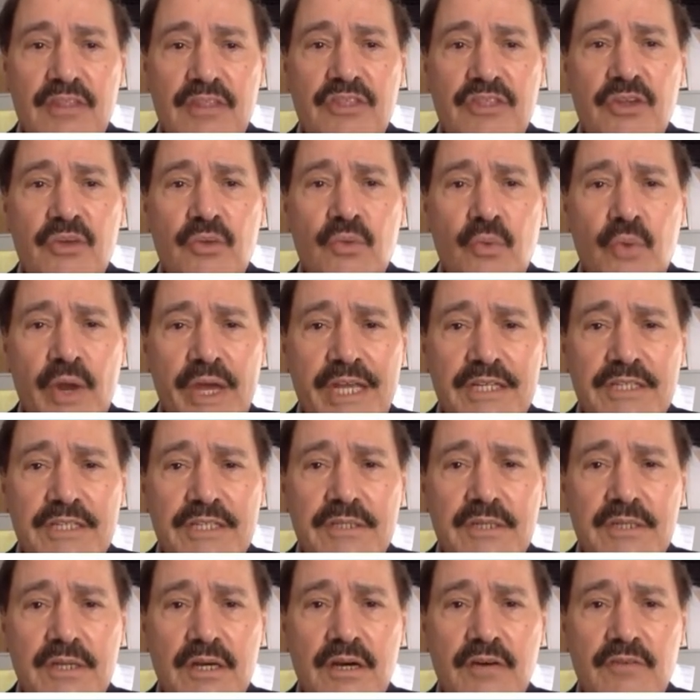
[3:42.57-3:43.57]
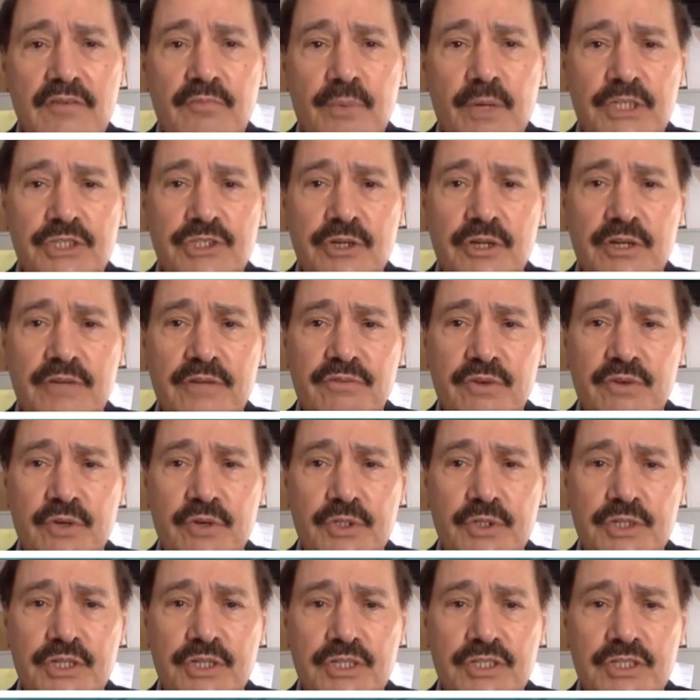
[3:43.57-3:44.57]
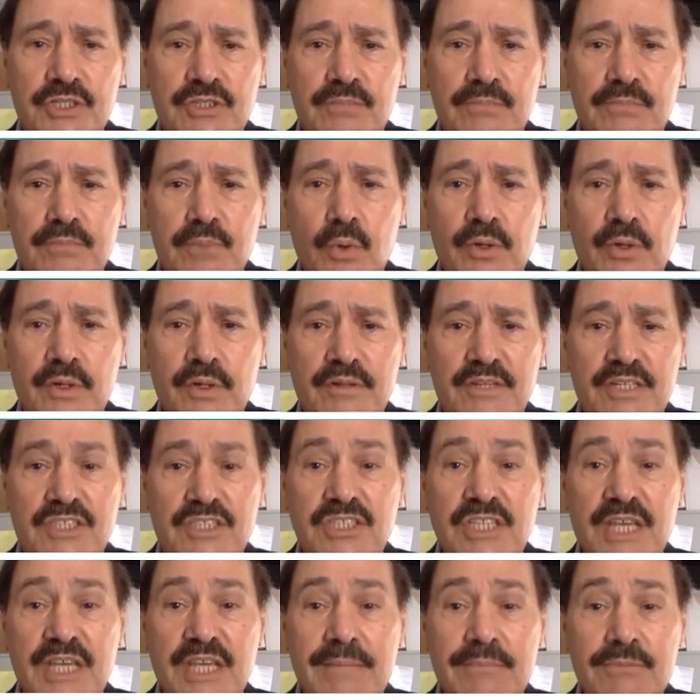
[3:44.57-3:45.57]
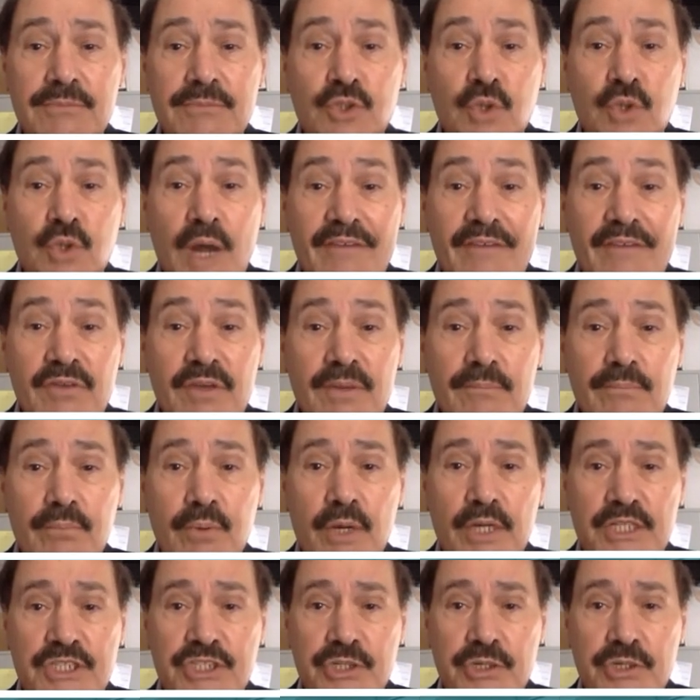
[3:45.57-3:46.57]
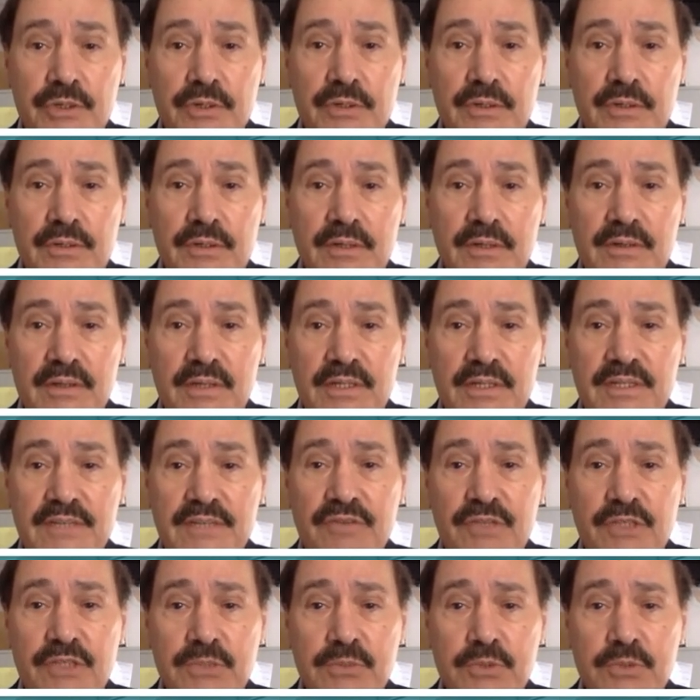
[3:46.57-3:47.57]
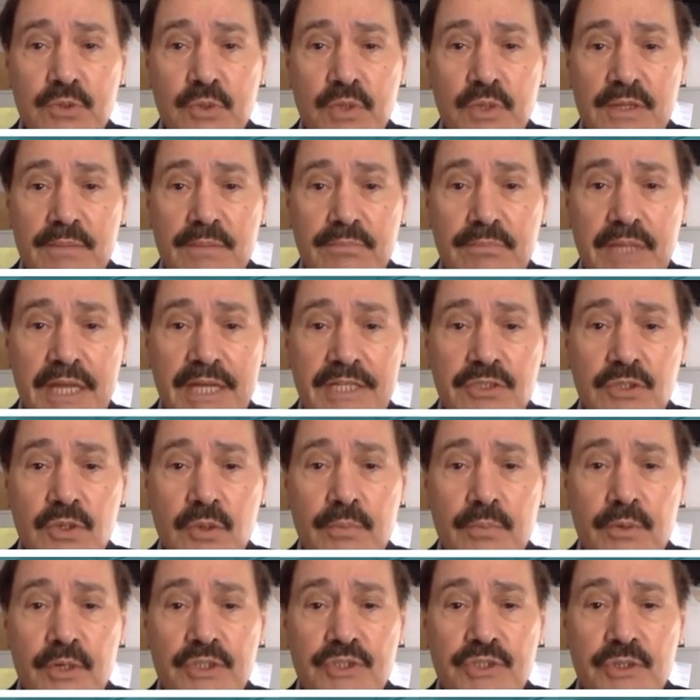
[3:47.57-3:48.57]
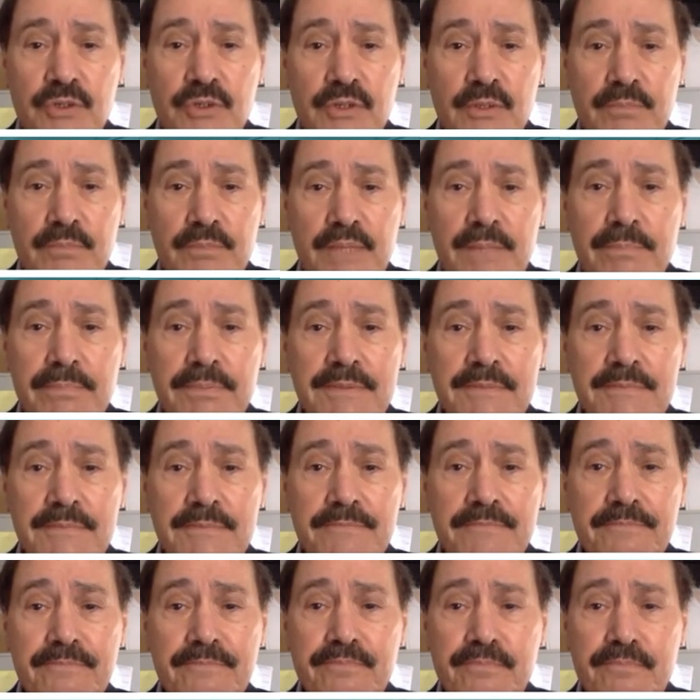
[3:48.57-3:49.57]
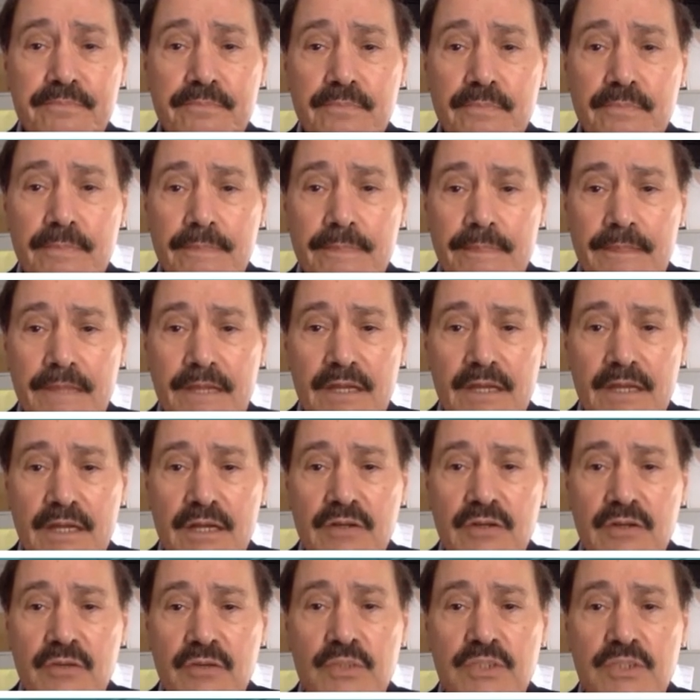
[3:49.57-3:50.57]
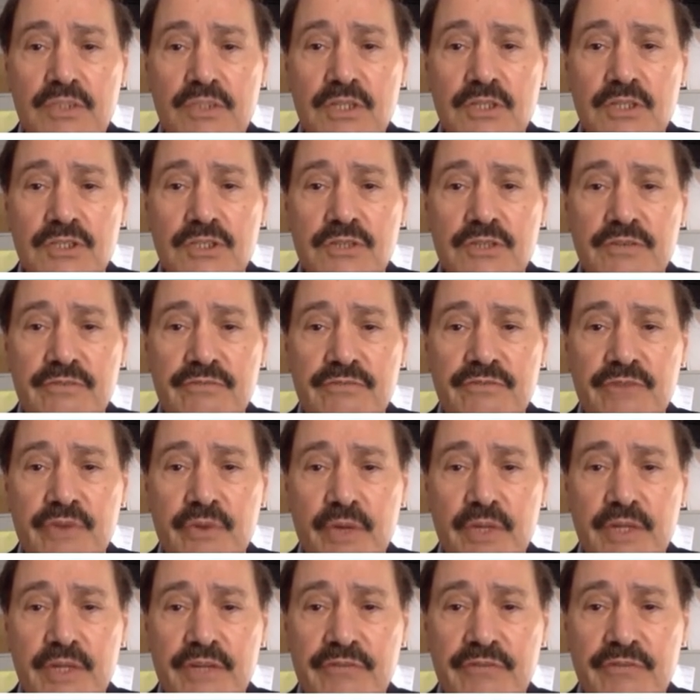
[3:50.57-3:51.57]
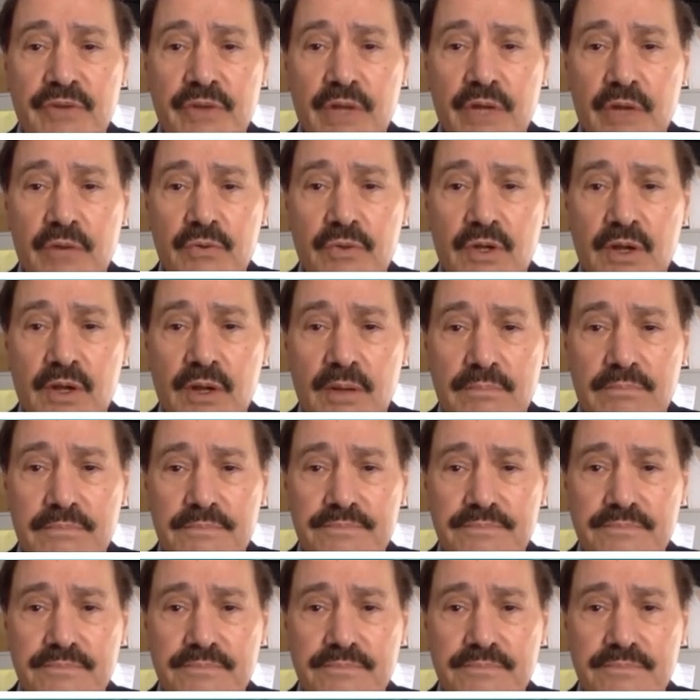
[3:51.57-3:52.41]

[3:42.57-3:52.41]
The rate of pressure conversion is important. The same driving pressure, the difference between the plateau pressure and the PEEP, results in a very different outcome.